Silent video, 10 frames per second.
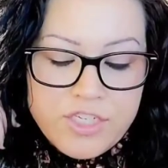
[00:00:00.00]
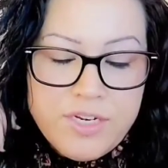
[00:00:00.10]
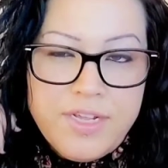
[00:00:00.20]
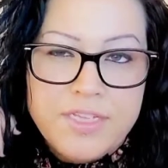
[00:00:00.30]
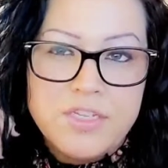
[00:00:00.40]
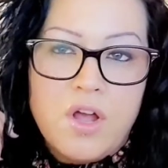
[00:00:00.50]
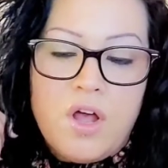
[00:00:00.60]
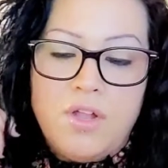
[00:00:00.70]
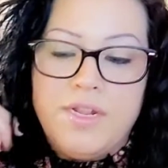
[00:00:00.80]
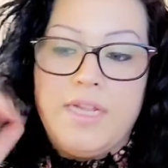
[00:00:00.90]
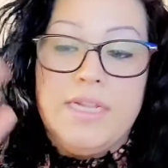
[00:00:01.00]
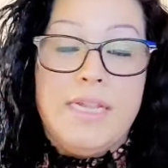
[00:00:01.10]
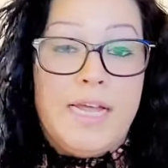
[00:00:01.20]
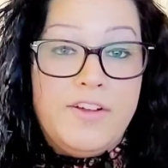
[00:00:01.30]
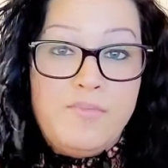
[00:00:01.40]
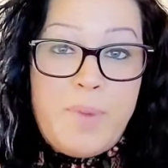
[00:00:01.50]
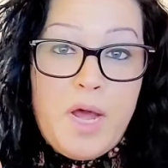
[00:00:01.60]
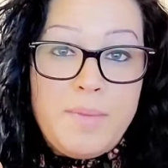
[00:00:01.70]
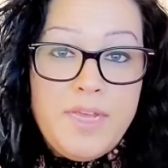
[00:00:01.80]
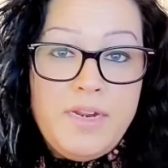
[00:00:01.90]
is called love
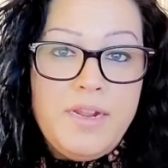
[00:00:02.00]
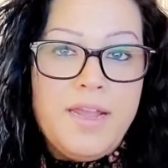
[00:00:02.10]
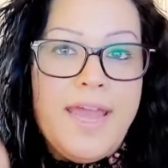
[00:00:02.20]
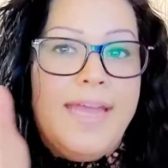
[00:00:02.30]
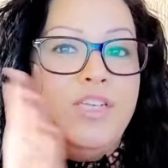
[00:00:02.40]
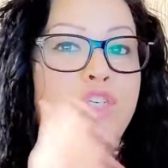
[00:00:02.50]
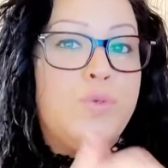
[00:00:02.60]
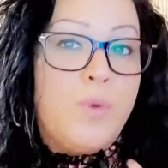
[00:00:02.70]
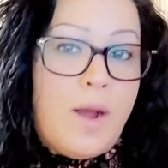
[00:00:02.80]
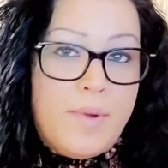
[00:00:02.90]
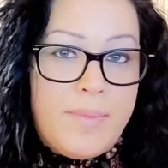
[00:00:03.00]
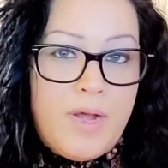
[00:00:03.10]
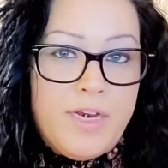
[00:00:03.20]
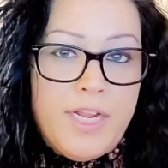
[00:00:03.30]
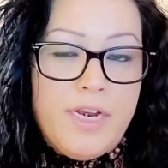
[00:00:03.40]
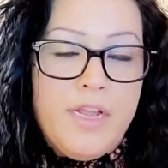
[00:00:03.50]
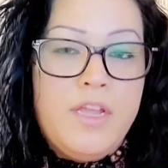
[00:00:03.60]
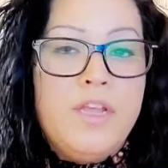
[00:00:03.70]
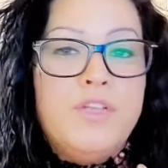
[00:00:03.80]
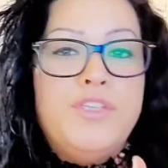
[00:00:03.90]
bombing and trauma bonding.
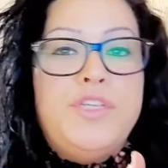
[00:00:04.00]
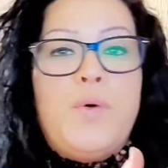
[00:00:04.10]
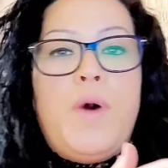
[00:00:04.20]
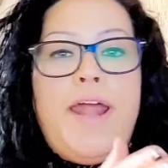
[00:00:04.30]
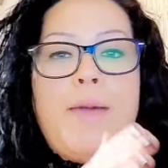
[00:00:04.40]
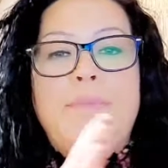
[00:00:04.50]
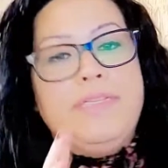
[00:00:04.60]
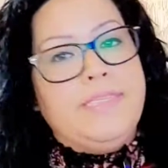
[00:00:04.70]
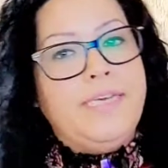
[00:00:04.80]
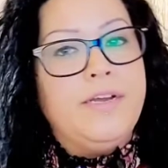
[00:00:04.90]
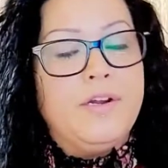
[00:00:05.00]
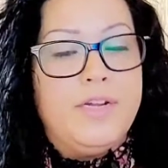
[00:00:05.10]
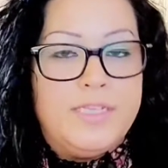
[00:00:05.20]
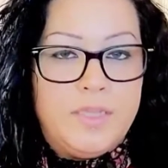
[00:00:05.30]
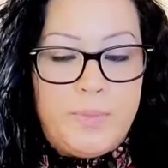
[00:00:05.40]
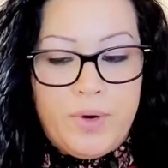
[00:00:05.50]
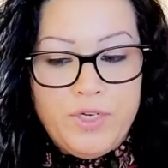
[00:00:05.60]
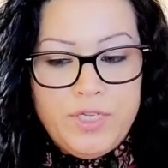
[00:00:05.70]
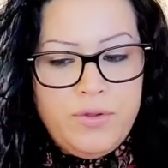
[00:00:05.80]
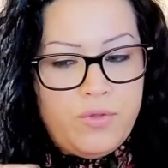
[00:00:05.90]
So what happens here is the
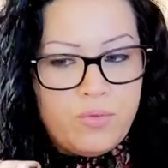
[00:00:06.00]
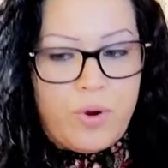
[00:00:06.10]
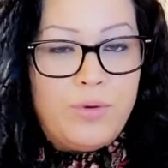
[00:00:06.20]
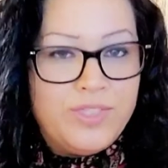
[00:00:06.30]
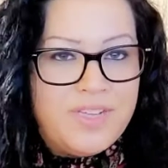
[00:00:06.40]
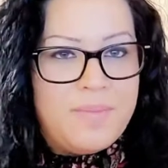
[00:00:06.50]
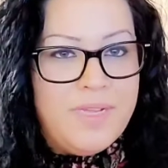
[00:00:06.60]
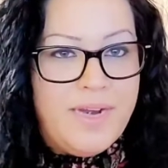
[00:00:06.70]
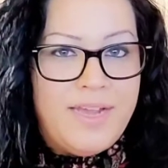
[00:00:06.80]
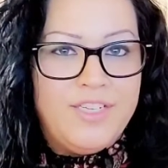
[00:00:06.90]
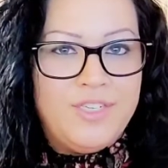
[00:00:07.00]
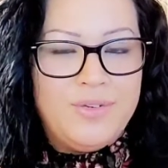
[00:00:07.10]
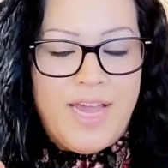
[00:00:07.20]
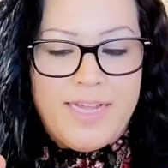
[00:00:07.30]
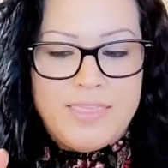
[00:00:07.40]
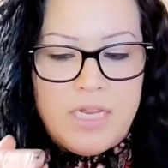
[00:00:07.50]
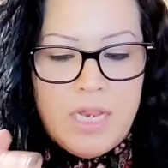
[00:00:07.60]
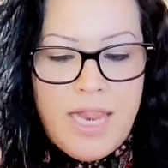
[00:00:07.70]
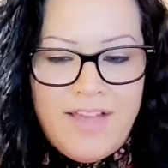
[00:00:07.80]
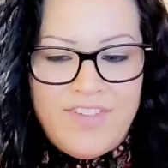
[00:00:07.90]
person throws something at you that's
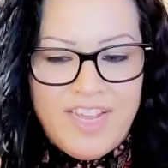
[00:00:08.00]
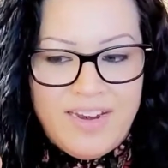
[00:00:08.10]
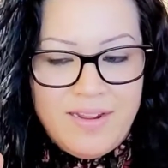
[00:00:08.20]
loving,